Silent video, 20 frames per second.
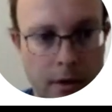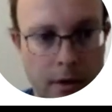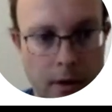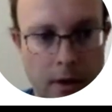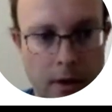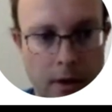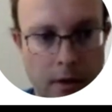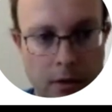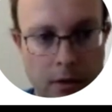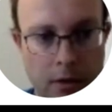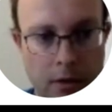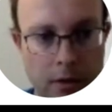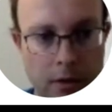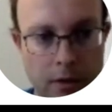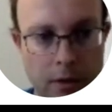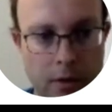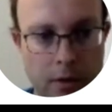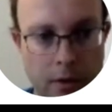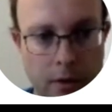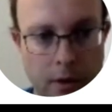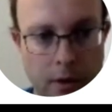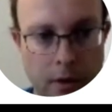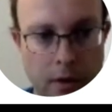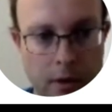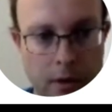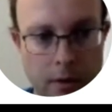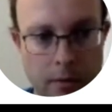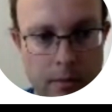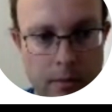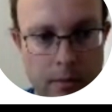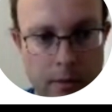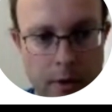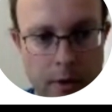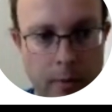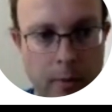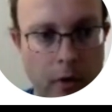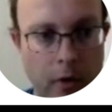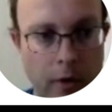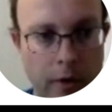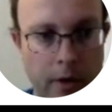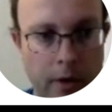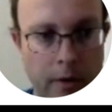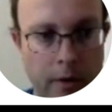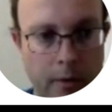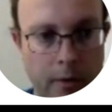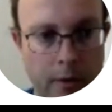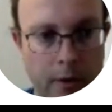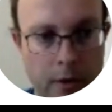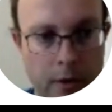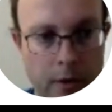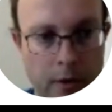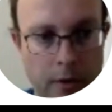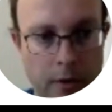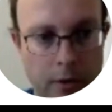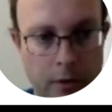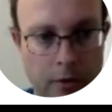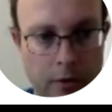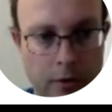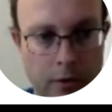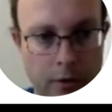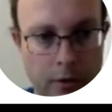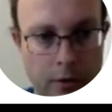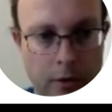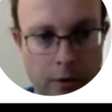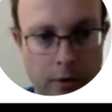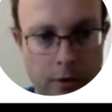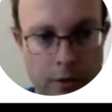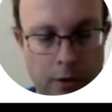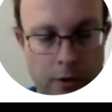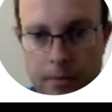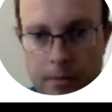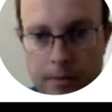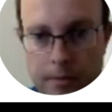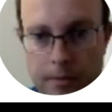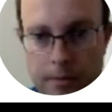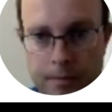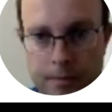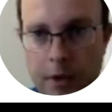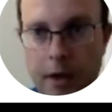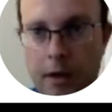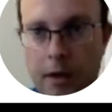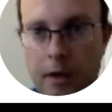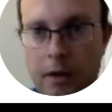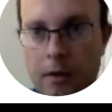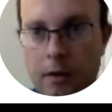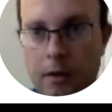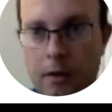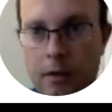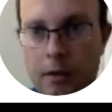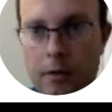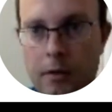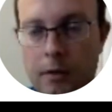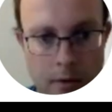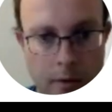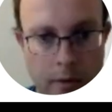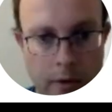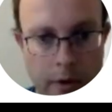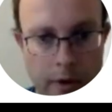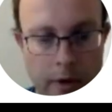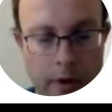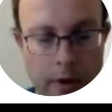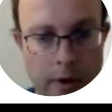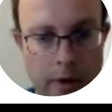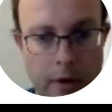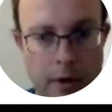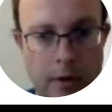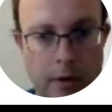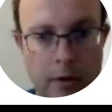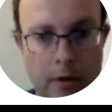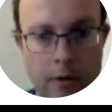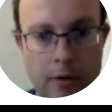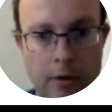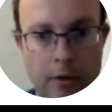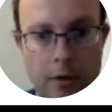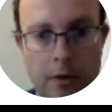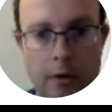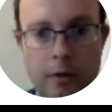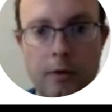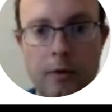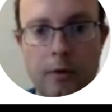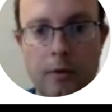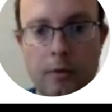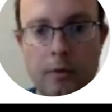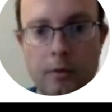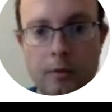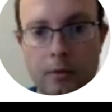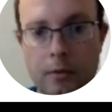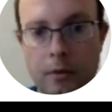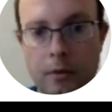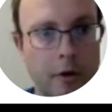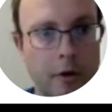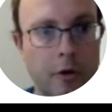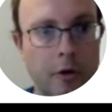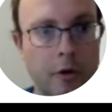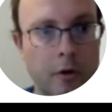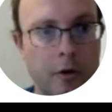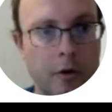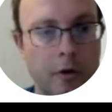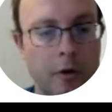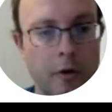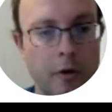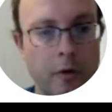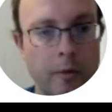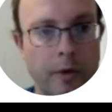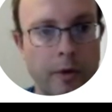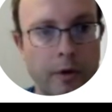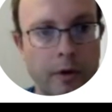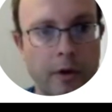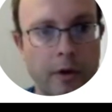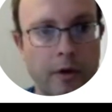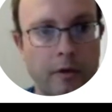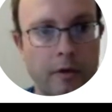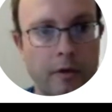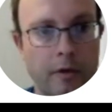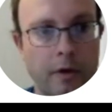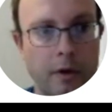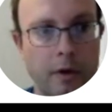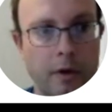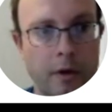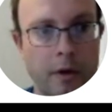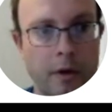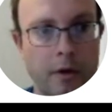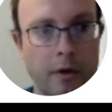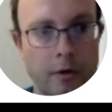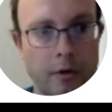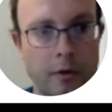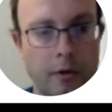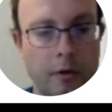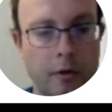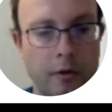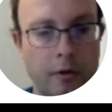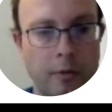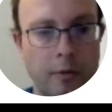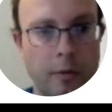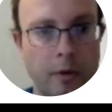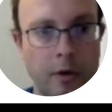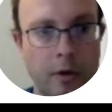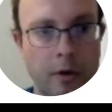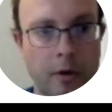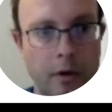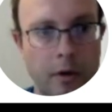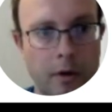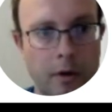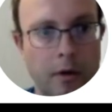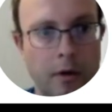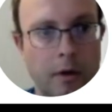That's important when you do the search. Now, we're going to go to Google OpenCV in your search bar.